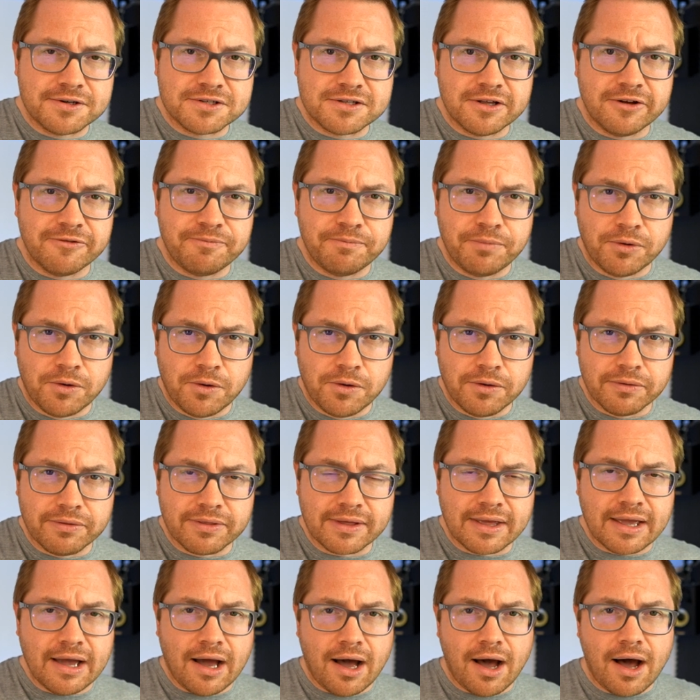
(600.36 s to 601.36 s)
that have bought the
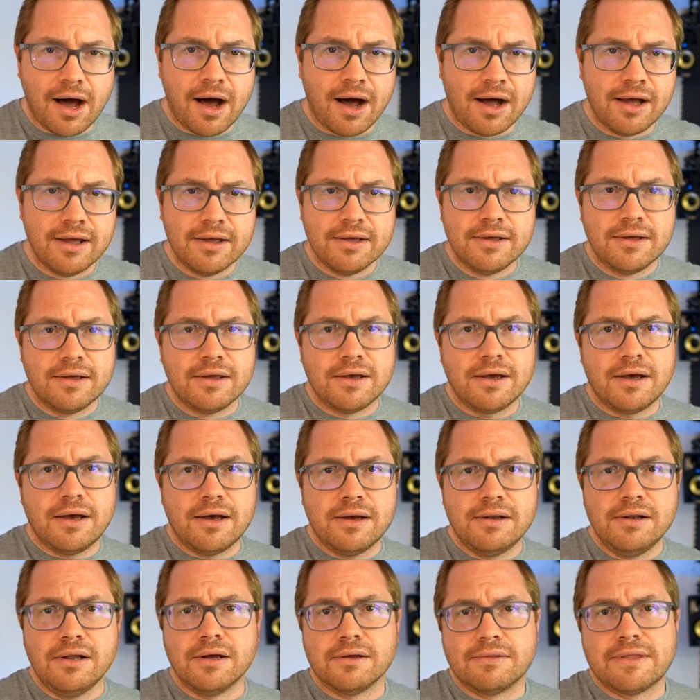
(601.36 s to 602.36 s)
car.
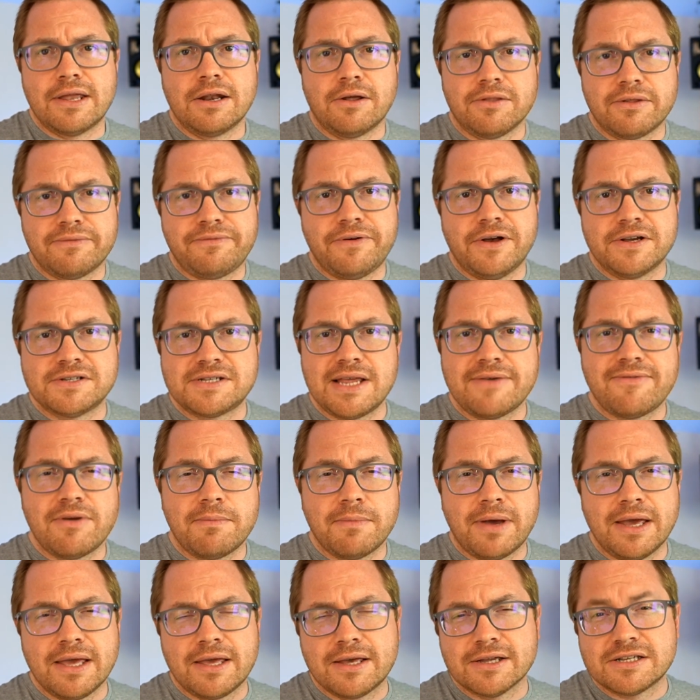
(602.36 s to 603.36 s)
Look, they're not the first EV
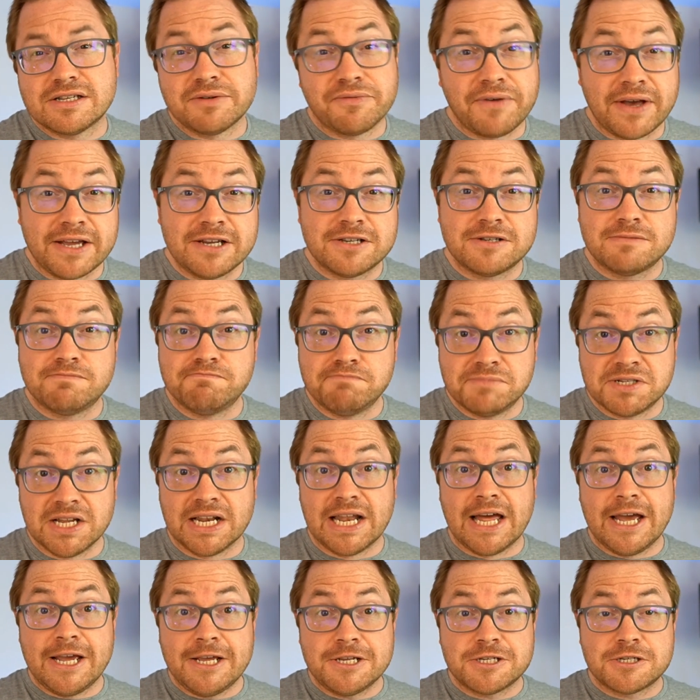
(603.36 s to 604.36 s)
maker to face
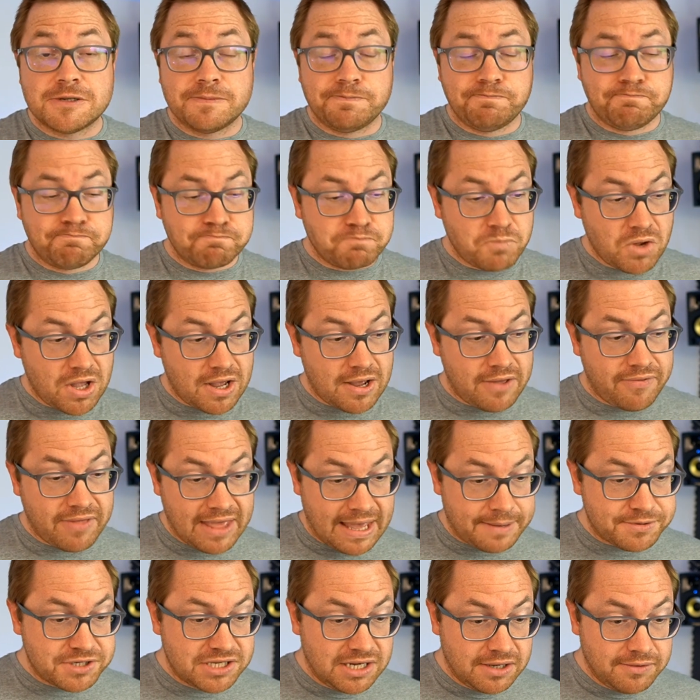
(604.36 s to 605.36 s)
delays, and they
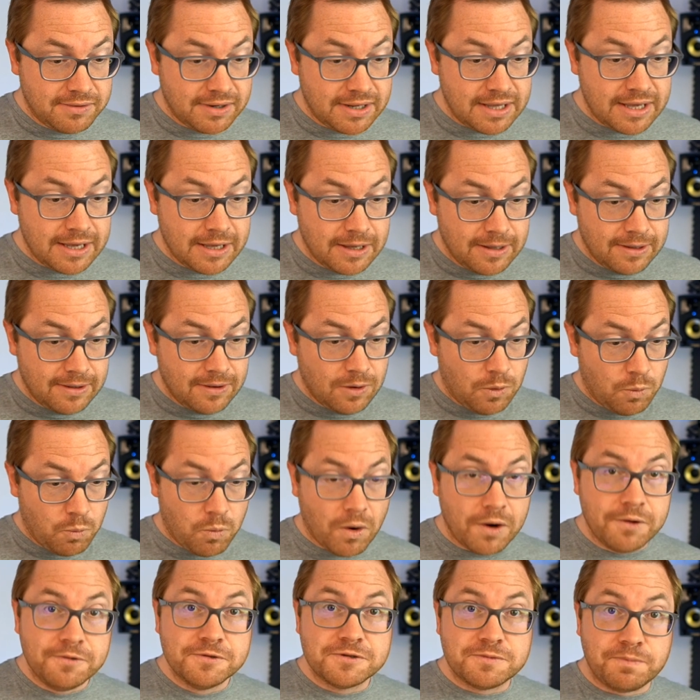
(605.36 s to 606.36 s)
absolutely
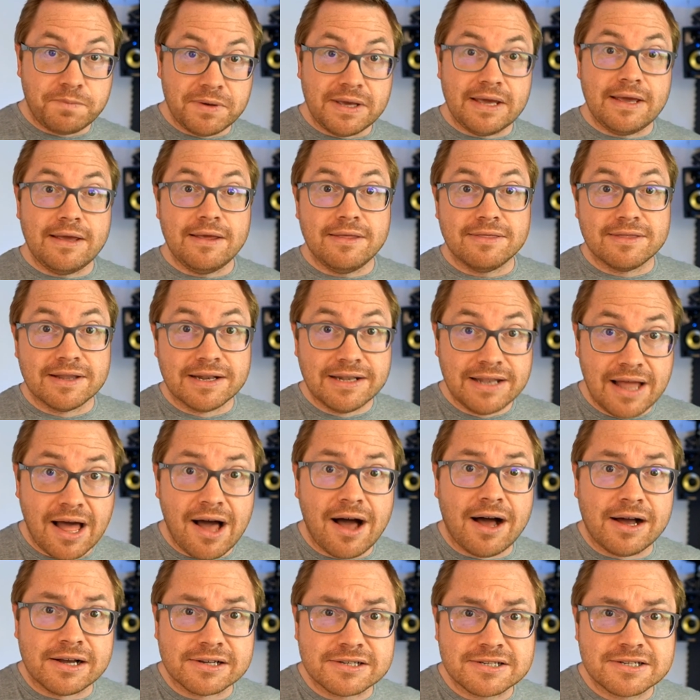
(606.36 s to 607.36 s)
won't be the
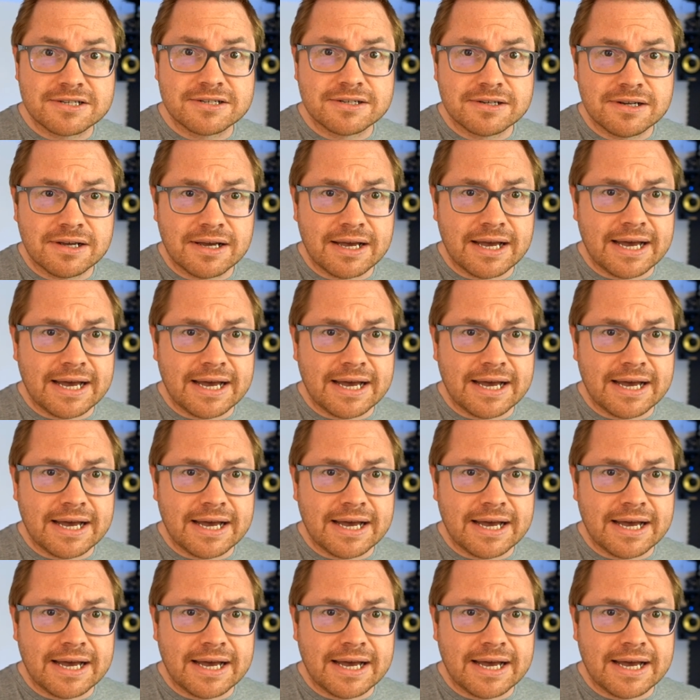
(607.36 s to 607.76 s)
last.